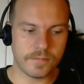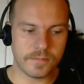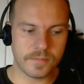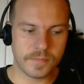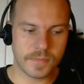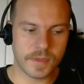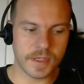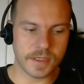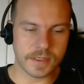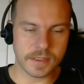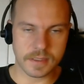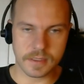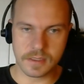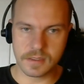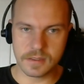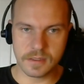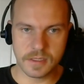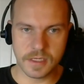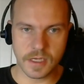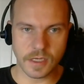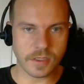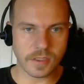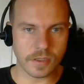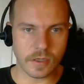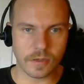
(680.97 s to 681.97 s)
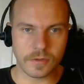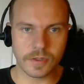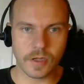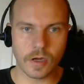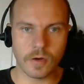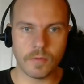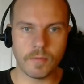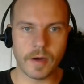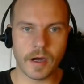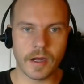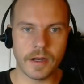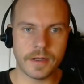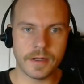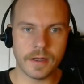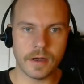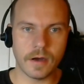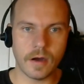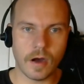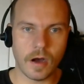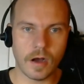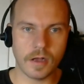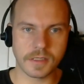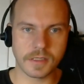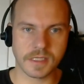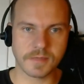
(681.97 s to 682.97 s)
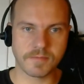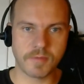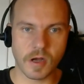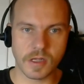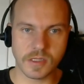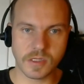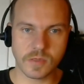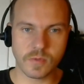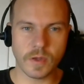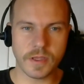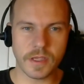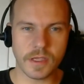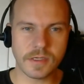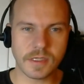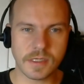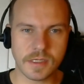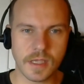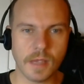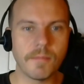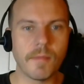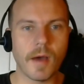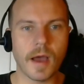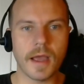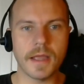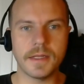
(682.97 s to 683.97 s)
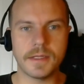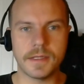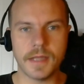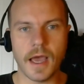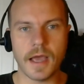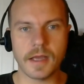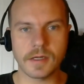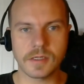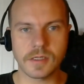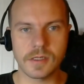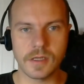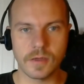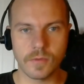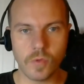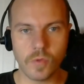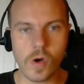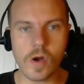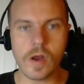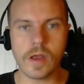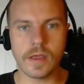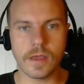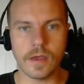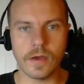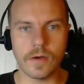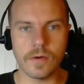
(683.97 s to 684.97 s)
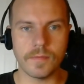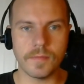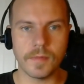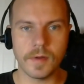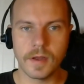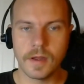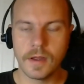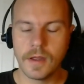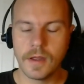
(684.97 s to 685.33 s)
these digital nomad hotspots, what you see might actually worry you,